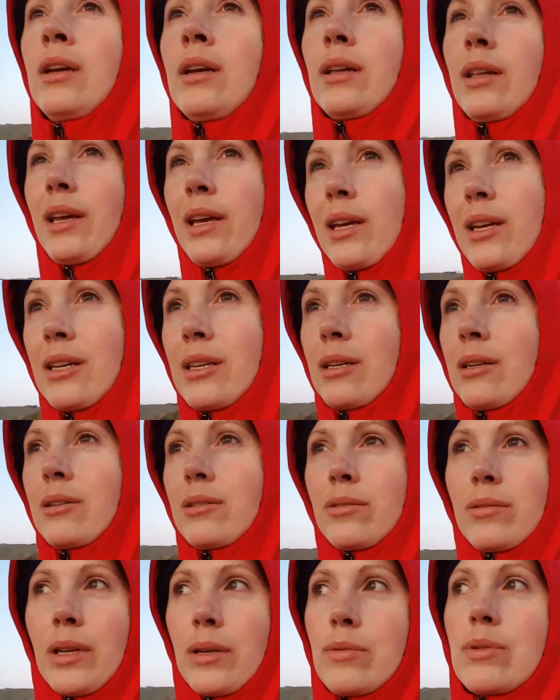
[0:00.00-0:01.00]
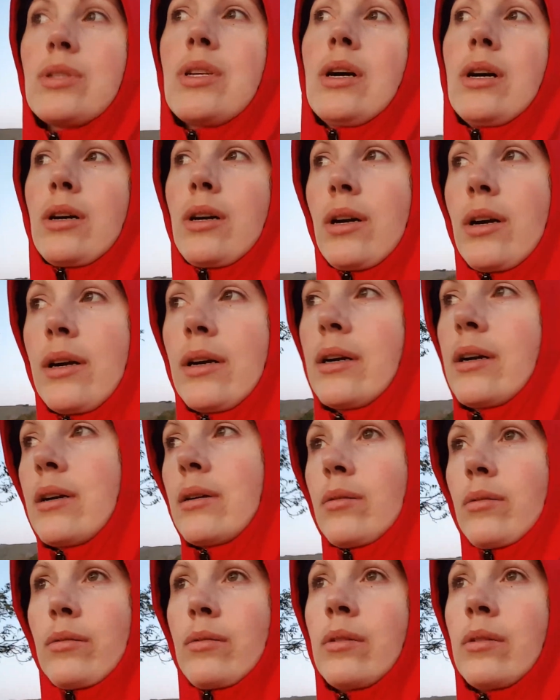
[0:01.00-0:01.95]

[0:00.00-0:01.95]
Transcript: like, when I was younger,